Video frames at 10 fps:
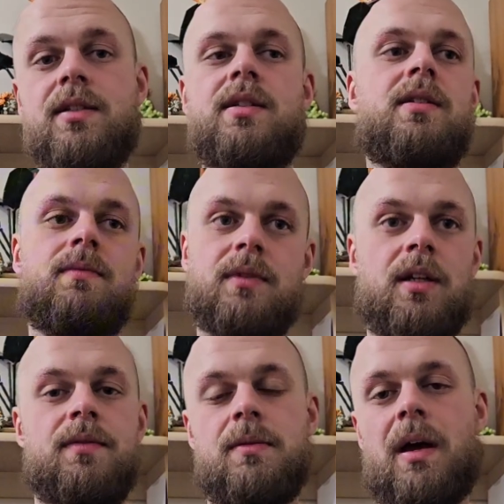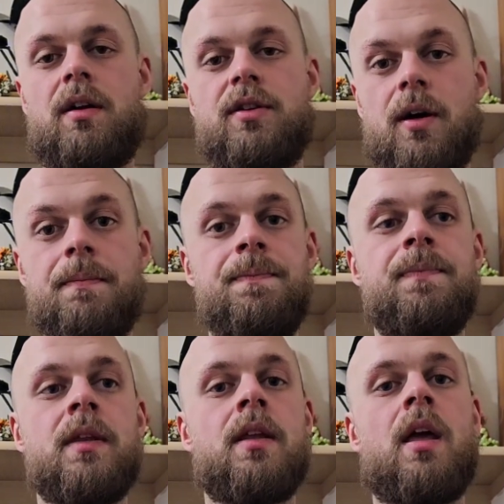Just, it's a matter of time.
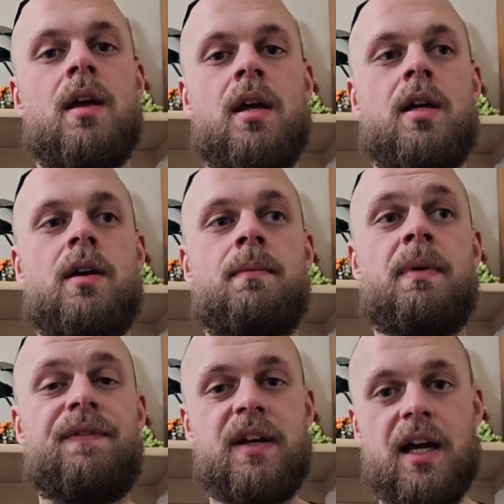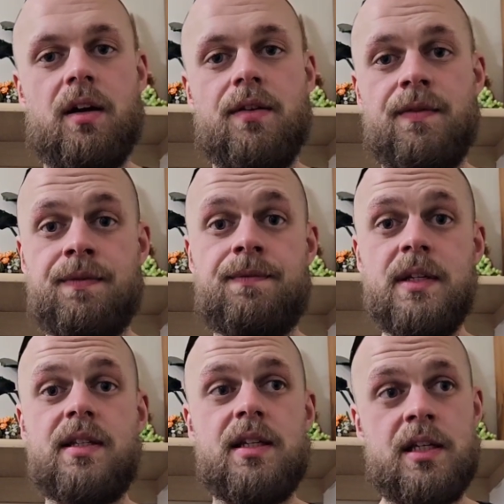But for now,
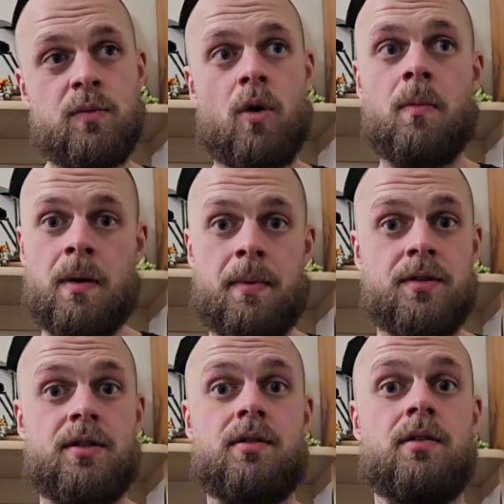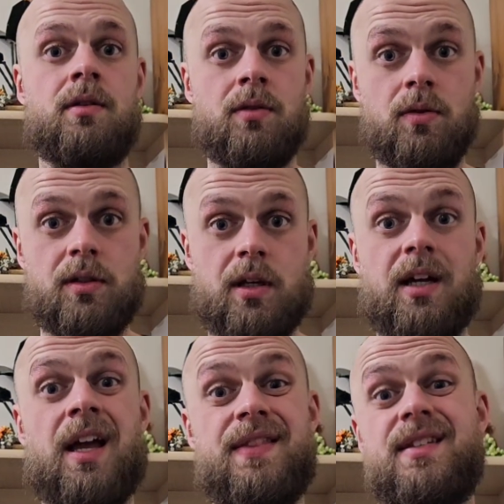this is what my budget looks
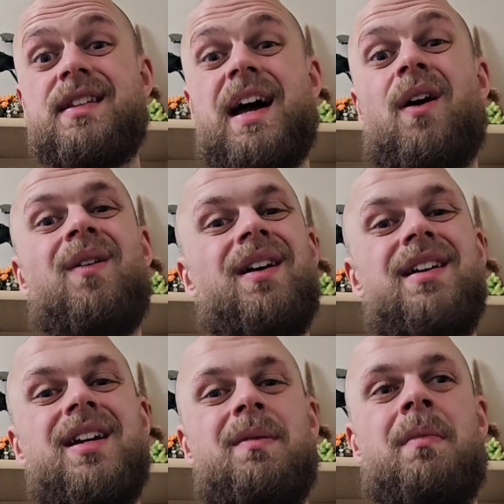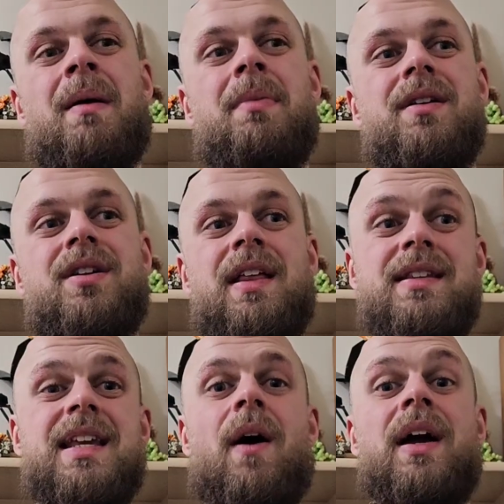like, and this is how
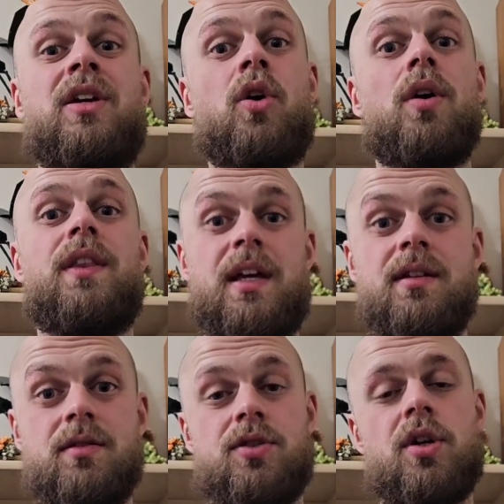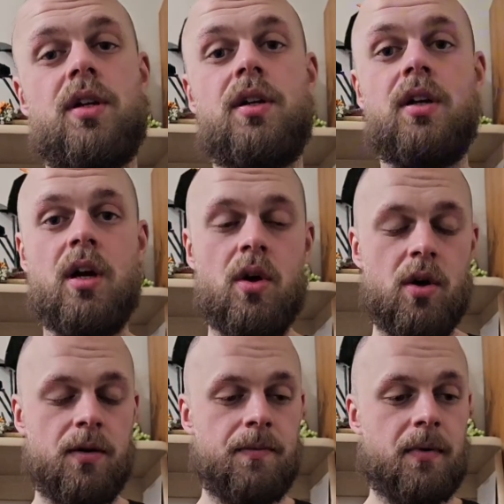I got there. So I'll show you
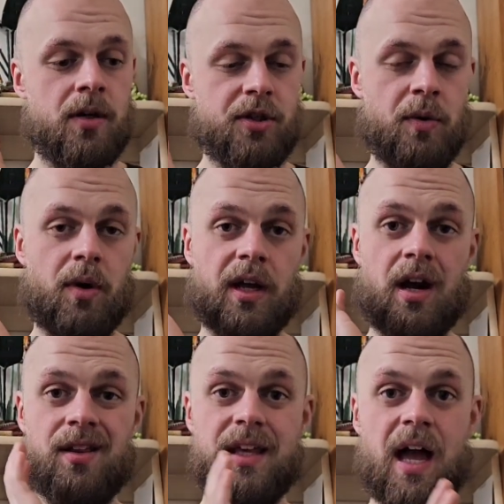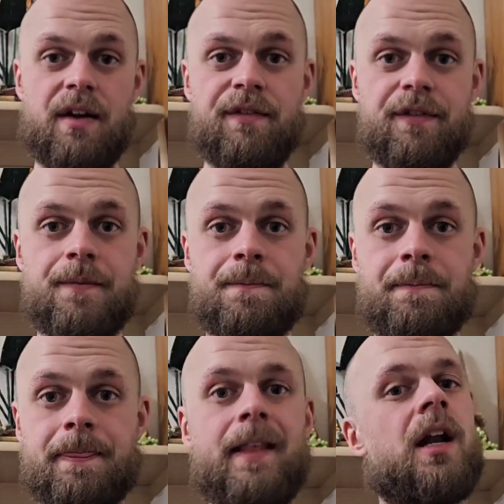what I currently have,
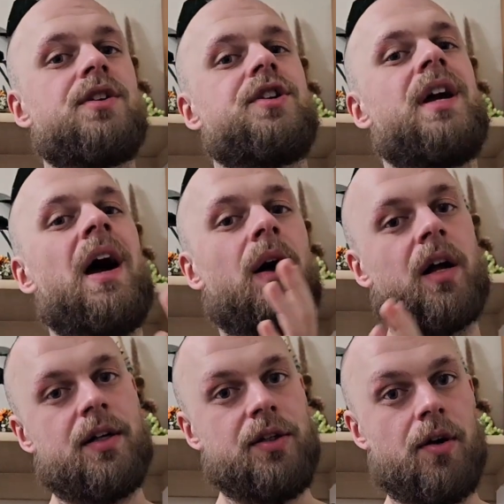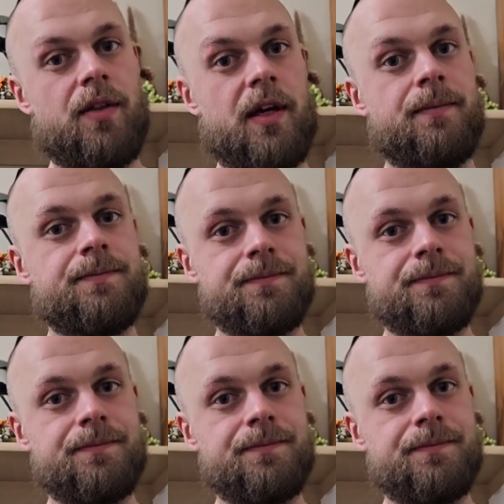and I'll show you how I kind of got there.